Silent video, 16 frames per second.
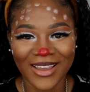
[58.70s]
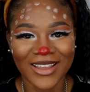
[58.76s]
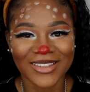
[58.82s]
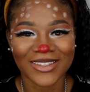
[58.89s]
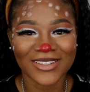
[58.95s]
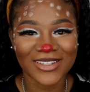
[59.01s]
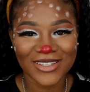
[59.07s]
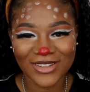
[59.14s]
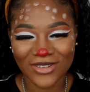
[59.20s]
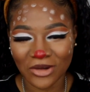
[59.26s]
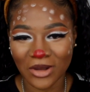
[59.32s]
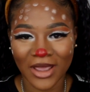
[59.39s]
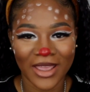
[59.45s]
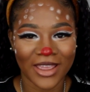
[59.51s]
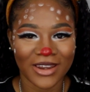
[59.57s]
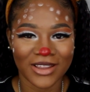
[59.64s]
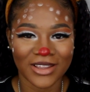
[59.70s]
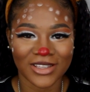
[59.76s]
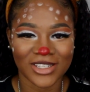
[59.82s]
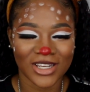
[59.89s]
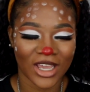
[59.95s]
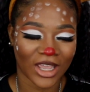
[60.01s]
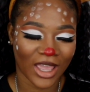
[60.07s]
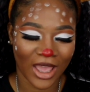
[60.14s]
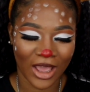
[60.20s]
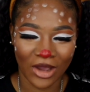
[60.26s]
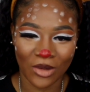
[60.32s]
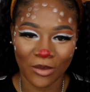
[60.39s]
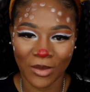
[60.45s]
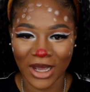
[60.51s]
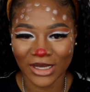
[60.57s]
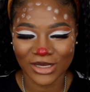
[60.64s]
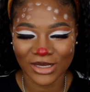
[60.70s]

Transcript: So just go ahead and check out my